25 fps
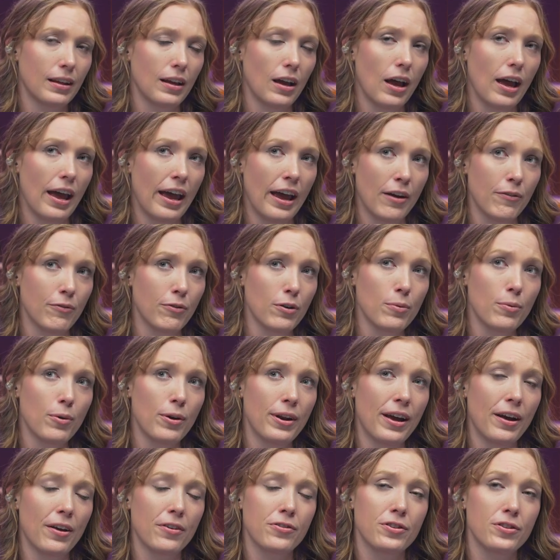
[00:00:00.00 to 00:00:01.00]
everyone
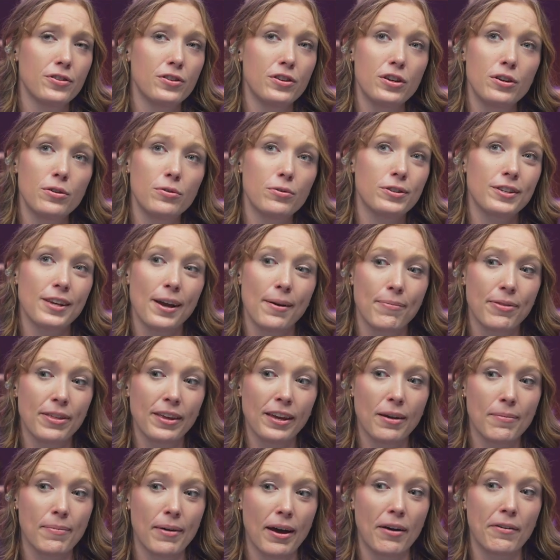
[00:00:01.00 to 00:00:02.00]
else knew something
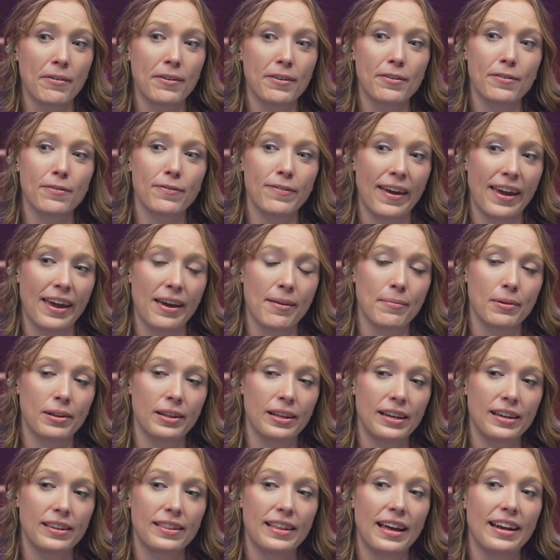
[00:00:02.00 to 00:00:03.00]
about his
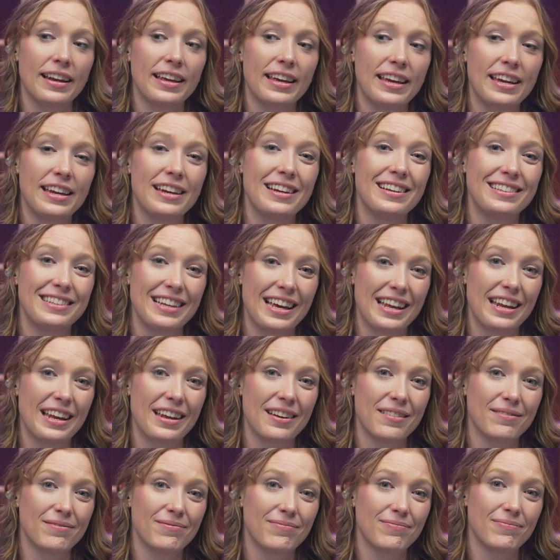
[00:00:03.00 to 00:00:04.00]
family that he didn't.
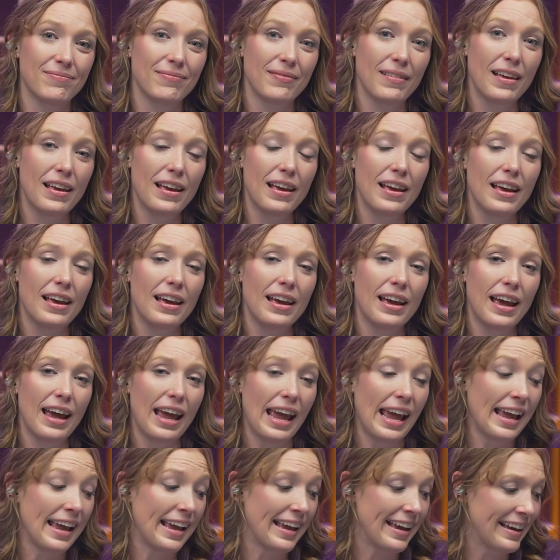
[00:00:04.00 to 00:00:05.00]

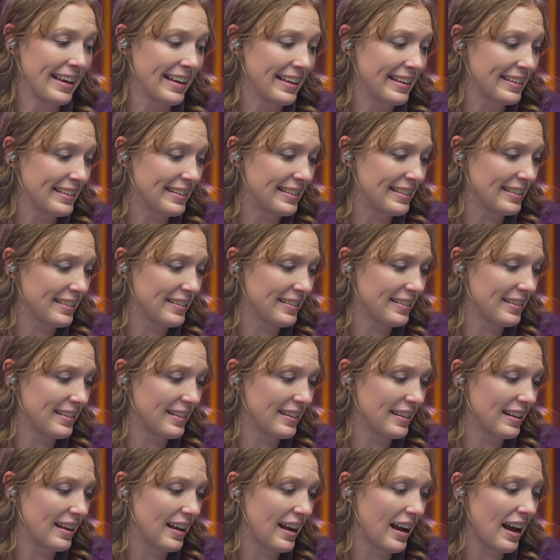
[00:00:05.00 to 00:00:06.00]
And
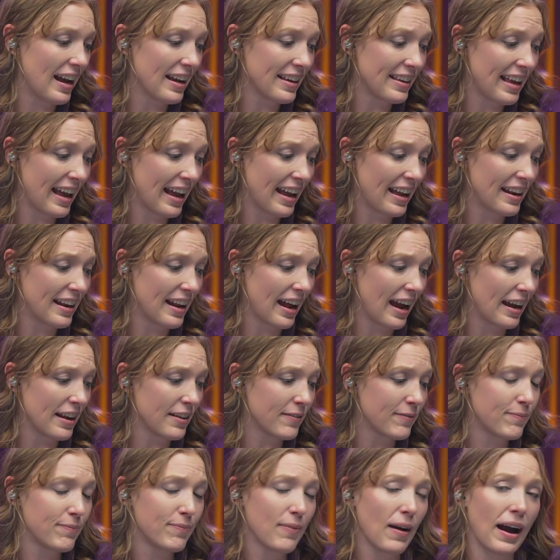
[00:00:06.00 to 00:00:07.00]
again,
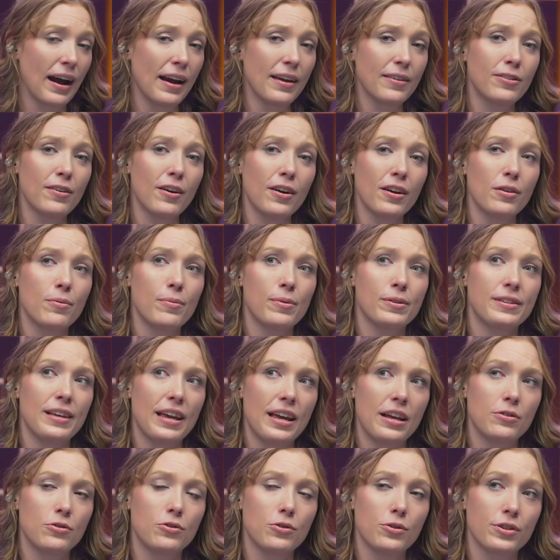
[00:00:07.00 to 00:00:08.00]
I thought it was
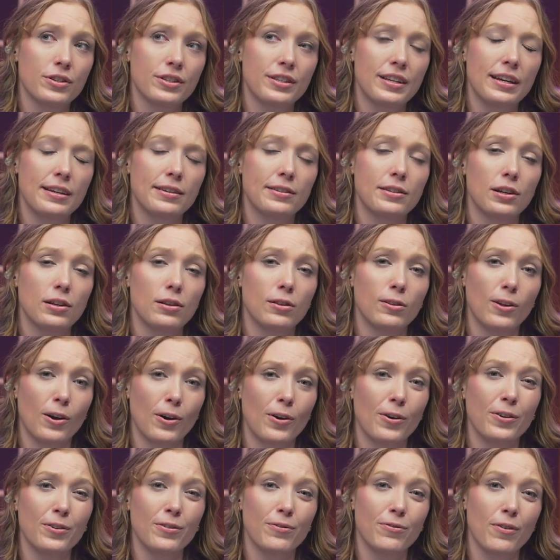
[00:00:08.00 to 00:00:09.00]
interesting to
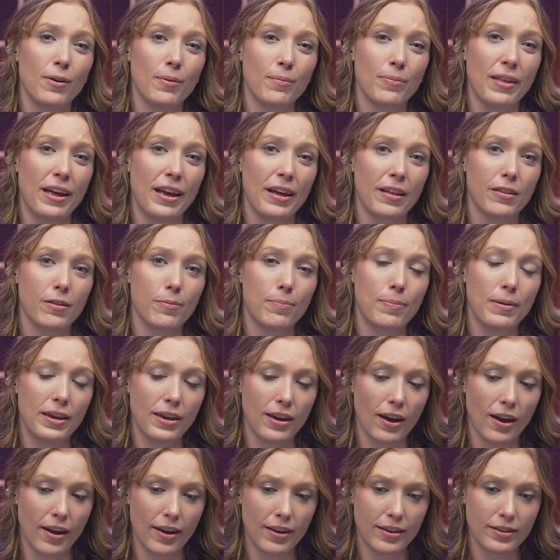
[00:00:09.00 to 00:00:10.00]
learn from this
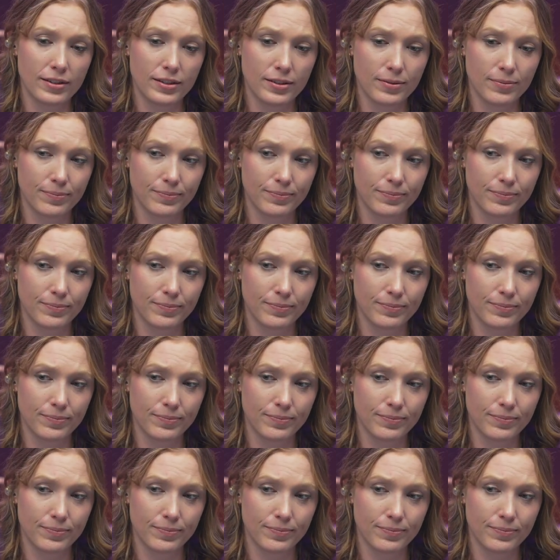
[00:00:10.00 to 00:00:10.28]
because